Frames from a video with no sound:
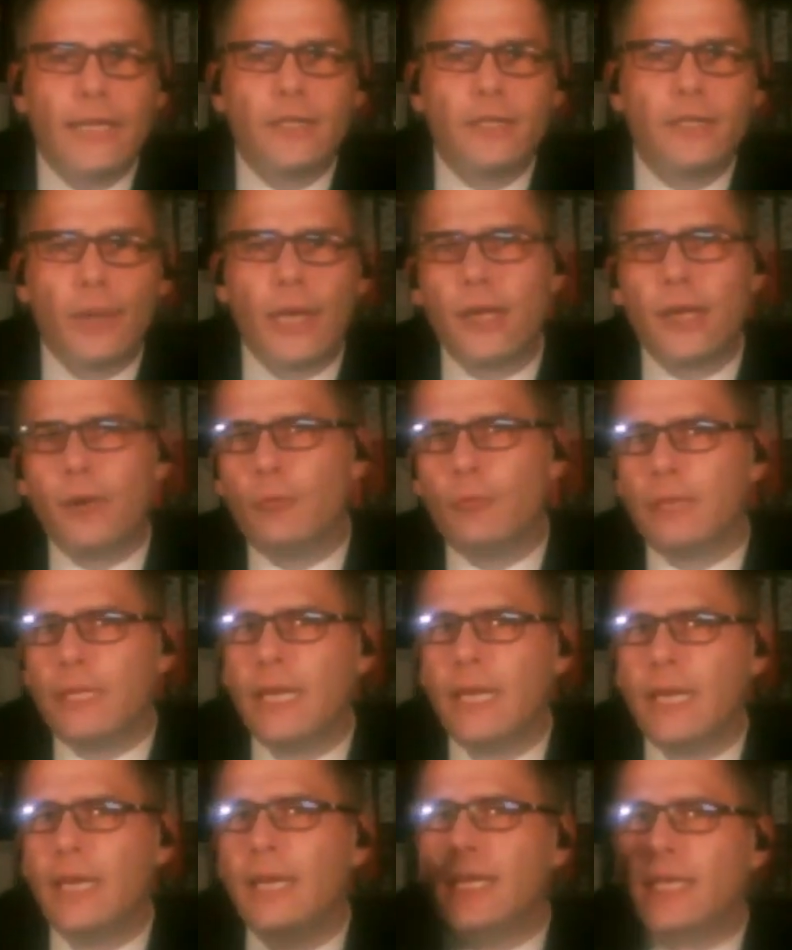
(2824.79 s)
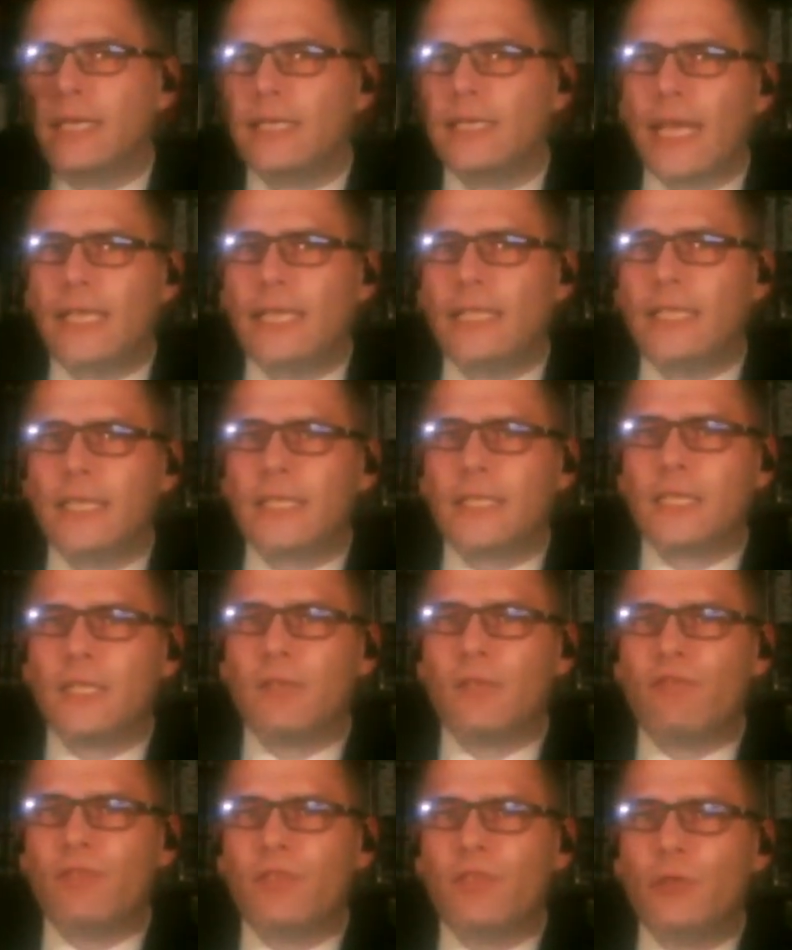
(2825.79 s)
I get to it, it will be 10 years
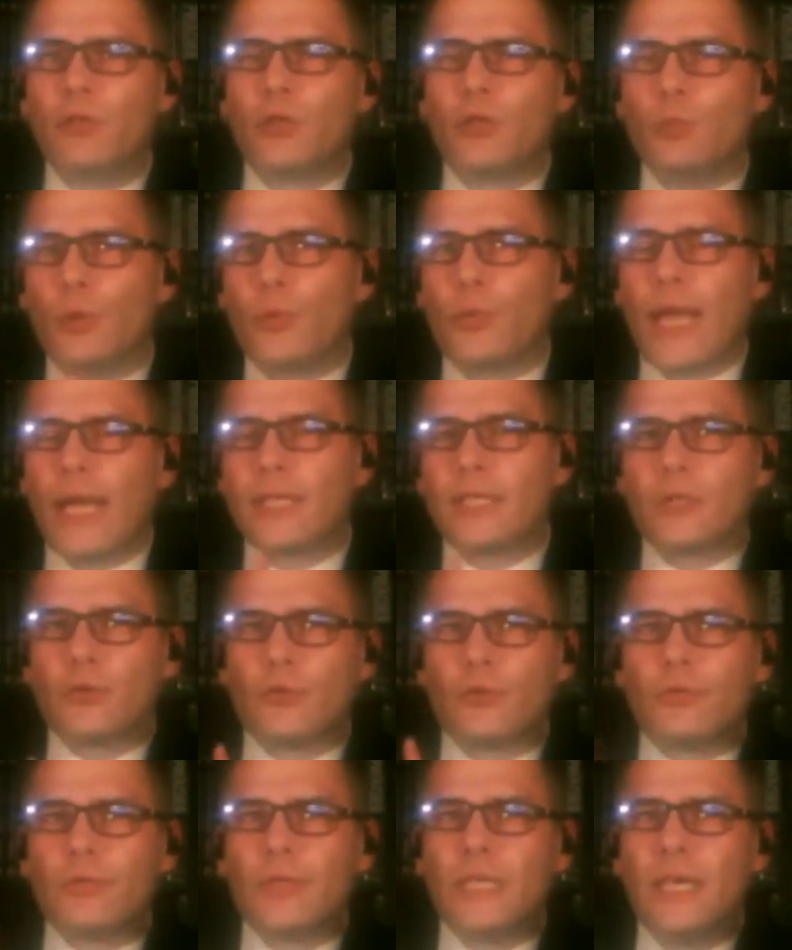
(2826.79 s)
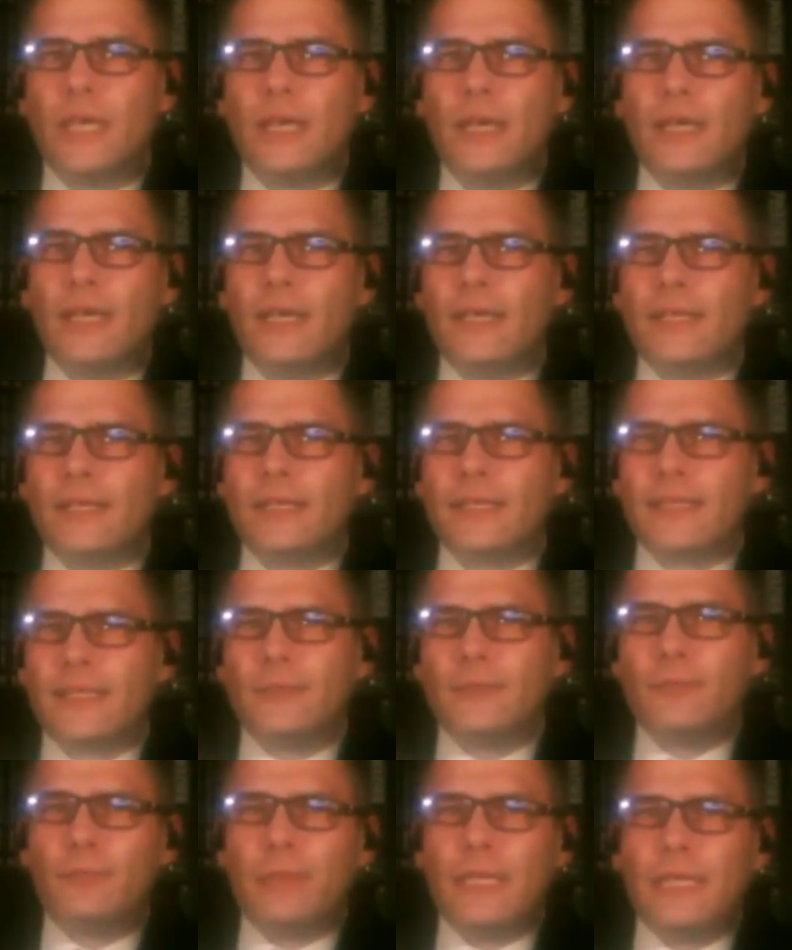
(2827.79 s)
in the future, will that story
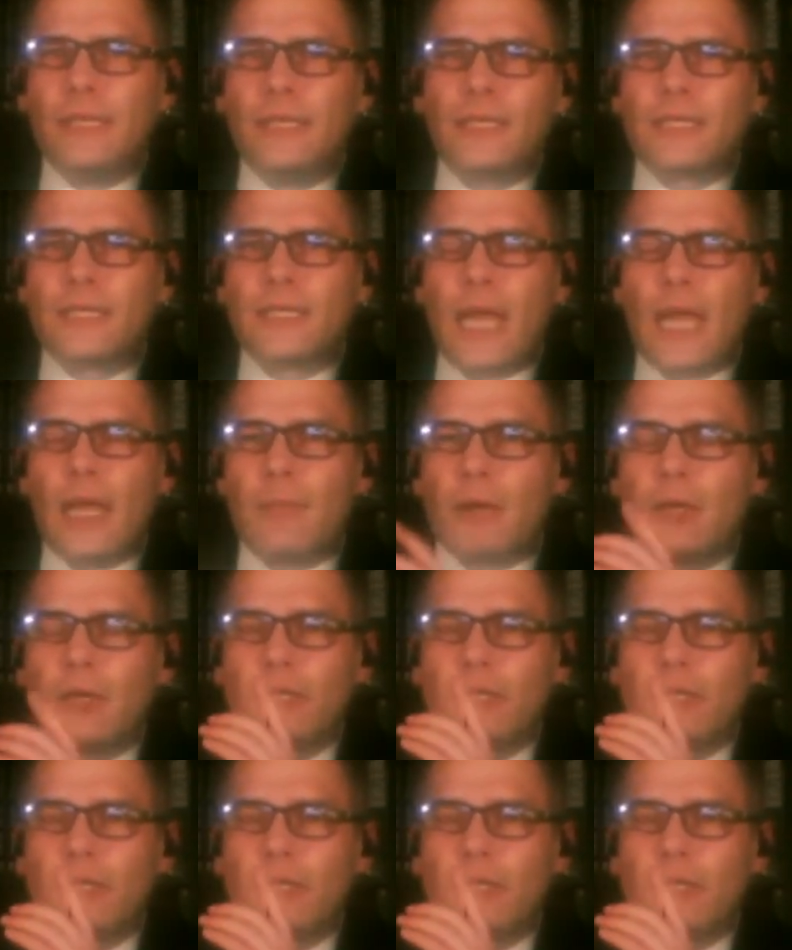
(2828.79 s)
still be the same?